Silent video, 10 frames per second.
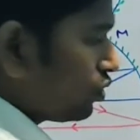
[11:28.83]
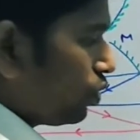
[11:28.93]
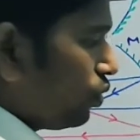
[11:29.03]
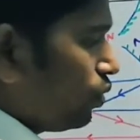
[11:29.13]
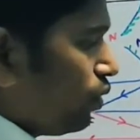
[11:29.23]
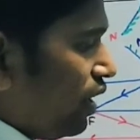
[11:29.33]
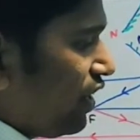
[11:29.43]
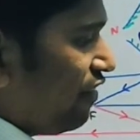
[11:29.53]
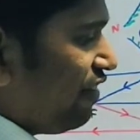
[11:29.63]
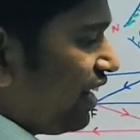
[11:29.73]
So
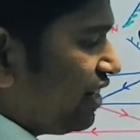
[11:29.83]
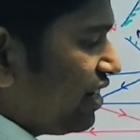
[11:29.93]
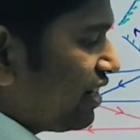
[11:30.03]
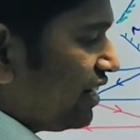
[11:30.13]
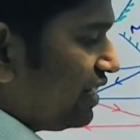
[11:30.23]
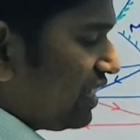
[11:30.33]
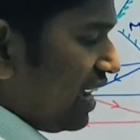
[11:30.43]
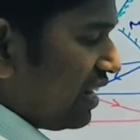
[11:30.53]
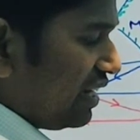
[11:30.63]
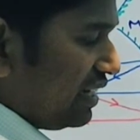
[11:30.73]
reflected rays
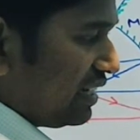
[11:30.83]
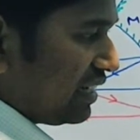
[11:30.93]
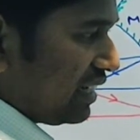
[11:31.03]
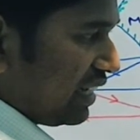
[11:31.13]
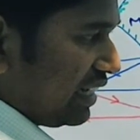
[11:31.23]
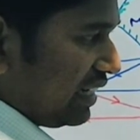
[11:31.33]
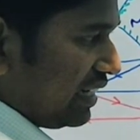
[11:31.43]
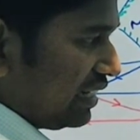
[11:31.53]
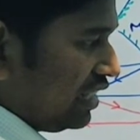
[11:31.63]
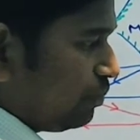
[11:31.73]
are intersecting
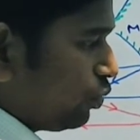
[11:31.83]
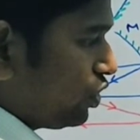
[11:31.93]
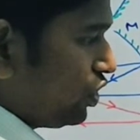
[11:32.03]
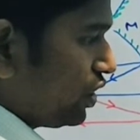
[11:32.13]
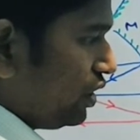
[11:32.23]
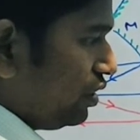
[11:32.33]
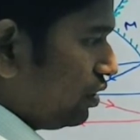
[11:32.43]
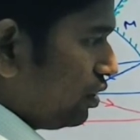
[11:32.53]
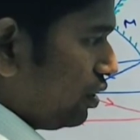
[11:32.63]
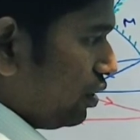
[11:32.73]
at this position.
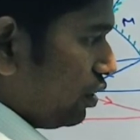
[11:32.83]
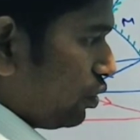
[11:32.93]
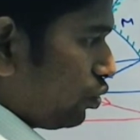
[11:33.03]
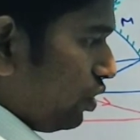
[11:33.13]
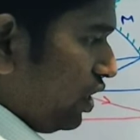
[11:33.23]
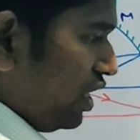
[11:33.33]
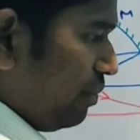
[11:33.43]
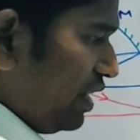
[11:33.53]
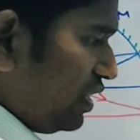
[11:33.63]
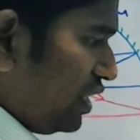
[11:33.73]
So
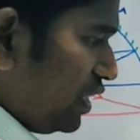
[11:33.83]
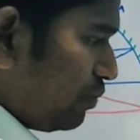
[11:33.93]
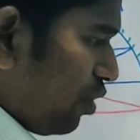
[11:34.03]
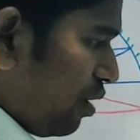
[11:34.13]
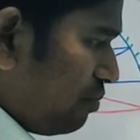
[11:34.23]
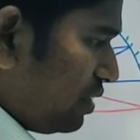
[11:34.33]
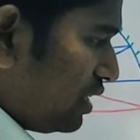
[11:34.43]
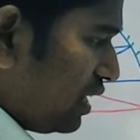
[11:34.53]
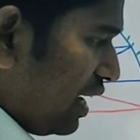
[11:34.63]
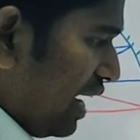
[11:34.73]
image is formed
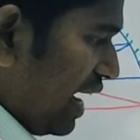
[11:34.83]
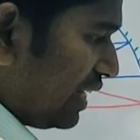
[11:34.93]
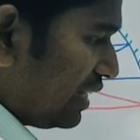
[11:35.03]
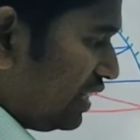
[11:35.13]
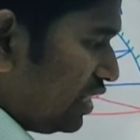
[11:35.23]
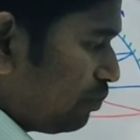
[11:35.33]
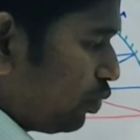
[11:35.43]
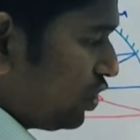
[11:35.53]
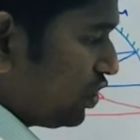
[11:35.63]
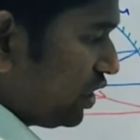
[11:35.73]
at this
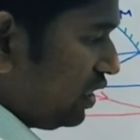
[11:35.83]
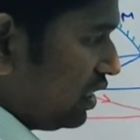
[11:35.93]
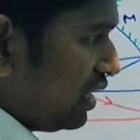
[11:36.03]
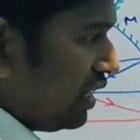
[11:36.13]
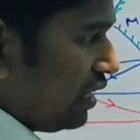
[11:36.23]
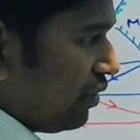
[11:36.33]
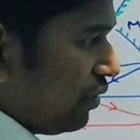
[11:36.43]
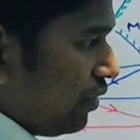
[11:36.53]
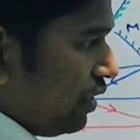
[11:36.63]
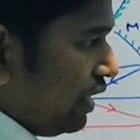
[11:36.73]
position.
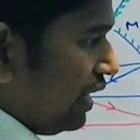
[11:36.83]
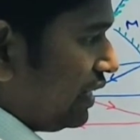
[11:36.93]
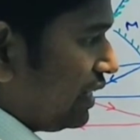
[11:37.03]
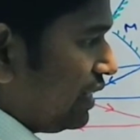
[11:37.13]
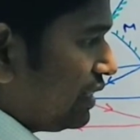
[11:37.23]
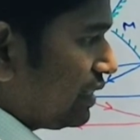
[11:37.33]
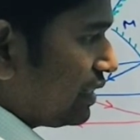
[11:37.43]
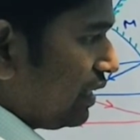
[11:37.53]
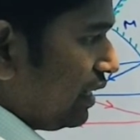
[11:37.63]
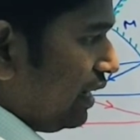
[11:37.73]
It is
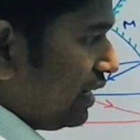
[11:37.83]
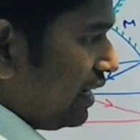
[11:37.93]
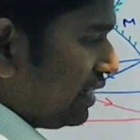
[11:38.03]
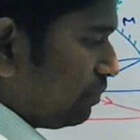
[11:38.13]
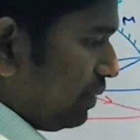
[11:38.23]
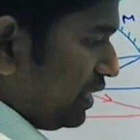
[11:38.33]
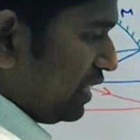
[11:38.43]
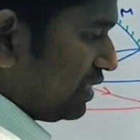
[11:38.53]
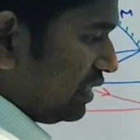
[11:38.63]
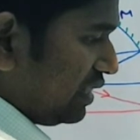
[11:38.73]
A dash B
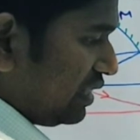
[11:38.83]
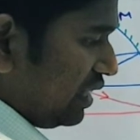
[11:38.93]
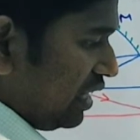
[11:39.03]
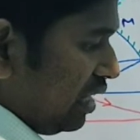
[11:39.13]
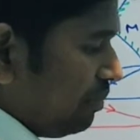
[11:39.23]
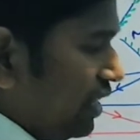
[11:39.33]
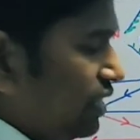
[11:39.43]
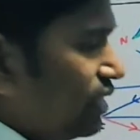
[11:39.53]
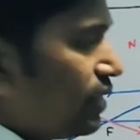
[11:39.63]
dash is the image.